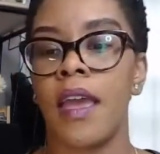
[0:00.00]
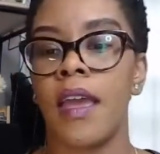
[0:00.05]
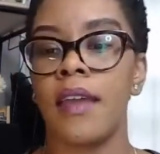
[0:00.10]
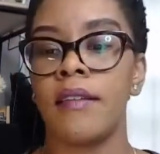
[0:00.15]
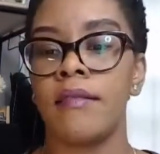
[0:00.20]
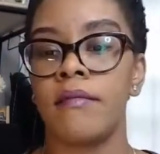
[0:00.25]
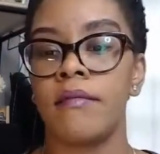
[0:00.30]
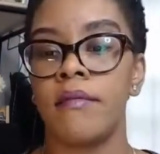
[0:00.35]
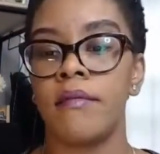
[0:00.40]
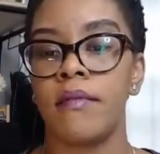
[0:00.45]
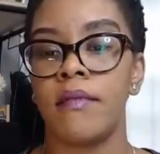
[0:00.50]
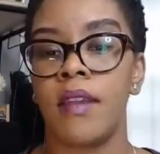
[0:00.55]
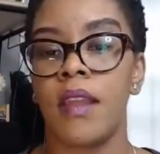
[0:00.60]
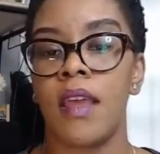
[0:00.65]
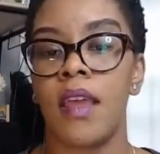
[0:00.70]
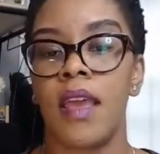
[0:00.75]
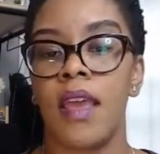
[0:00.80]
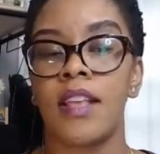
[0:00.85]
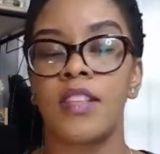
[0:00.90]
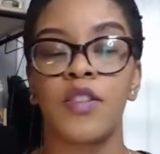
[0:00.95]
And
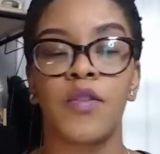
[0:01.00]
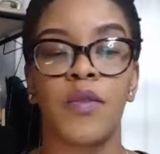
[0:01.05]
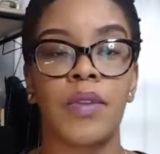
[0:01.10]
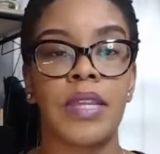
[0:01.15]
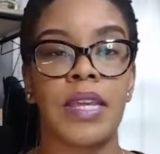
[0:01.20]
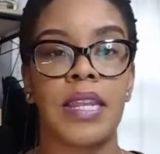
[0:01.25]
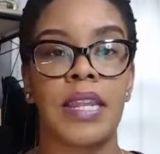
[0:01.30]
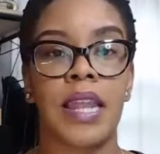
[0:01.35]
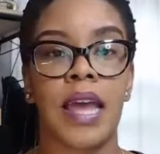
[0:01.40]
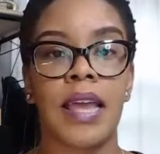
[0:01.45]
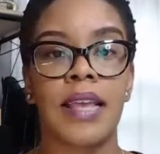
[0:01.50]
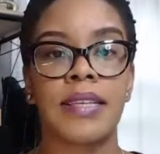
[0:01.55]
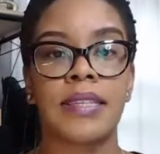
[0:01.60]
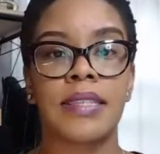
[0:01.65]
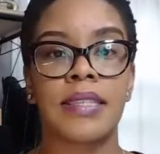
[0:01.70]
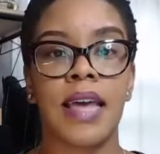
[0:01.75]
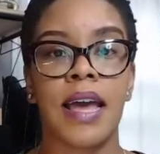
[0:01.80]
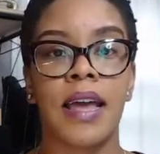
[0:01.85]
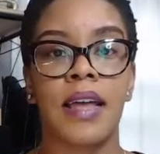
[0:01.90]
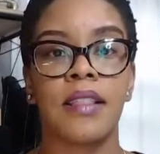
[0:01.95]
it's really
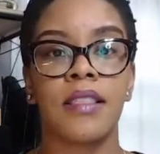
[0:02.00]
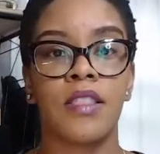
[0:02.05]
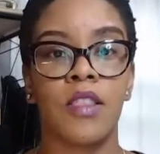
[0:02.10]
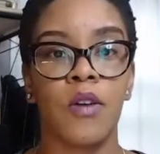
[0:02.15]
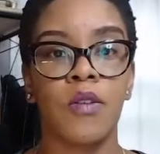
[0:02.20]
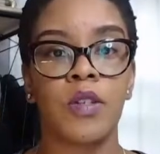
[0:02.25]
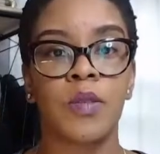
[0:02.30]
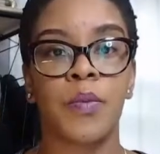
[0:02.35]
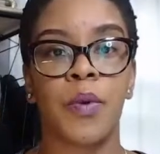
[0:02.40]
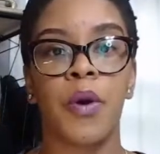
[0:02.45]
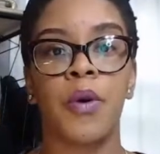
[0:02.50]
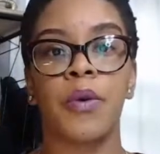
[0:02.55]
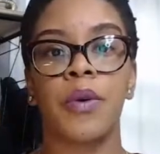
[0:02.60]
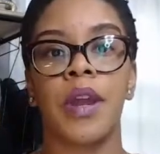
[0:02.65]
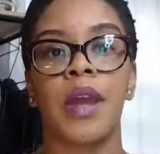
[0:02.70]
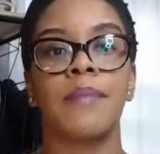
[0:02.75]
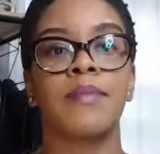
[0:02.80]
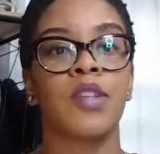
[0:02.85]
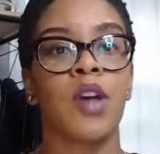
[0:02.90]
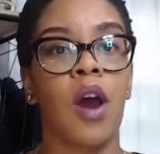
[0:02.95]
nice that those
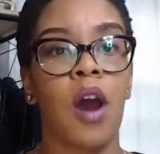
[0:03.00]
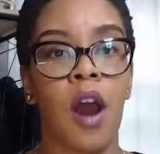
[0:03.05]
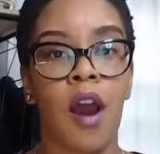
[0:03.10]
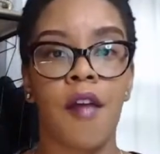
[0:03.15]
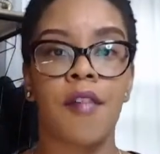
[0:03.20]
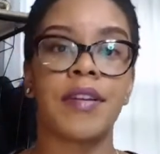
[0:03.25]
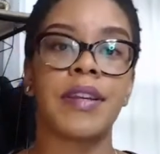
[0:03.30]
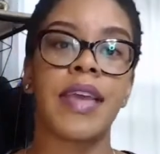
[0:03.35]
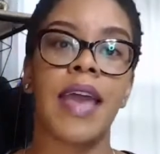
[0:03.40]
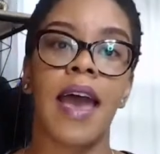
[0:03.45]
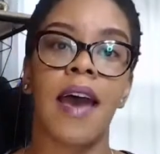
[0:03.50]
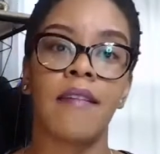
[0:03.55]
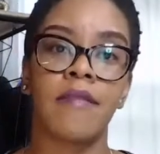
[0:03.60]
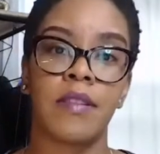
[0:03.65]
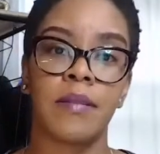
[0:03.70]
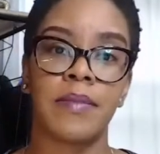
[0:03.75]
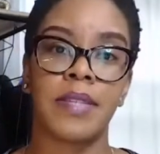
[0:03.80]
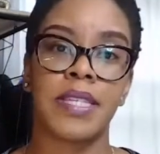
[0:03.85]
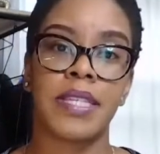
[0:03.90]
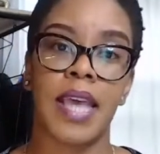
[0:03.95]
programs already
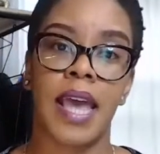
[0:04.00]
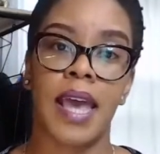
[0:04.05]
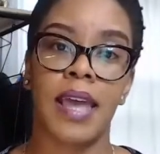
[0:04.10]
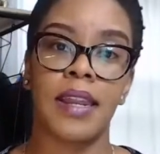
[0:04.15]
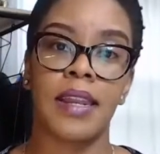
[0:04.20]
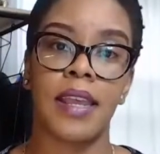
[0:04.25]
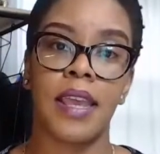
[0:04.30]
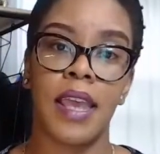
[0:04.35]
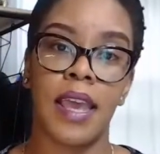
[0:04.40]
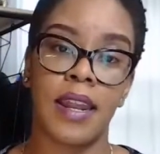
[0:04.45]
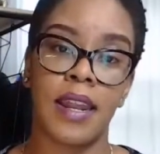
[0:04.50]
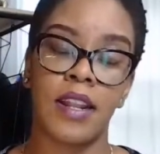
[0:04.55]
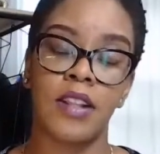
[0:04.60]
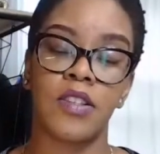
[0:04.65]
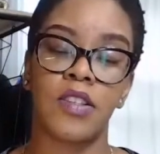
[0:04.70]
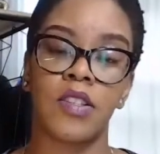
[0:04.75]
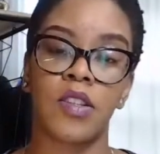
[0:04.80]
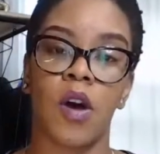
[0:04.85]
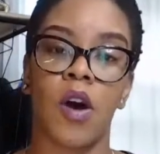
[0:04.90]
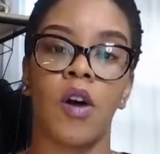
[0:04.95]
have them set and
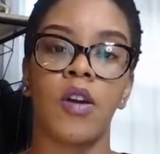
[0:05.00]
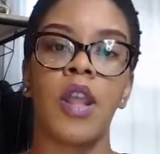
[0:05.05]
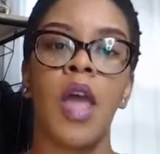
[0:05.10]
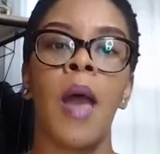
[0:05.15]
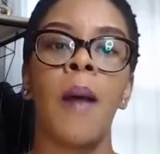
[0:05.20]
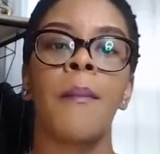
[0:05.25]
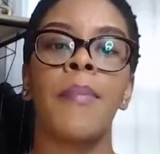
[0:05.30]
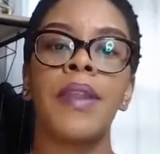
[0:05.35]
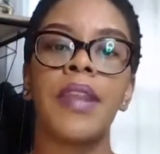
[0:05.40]
installed.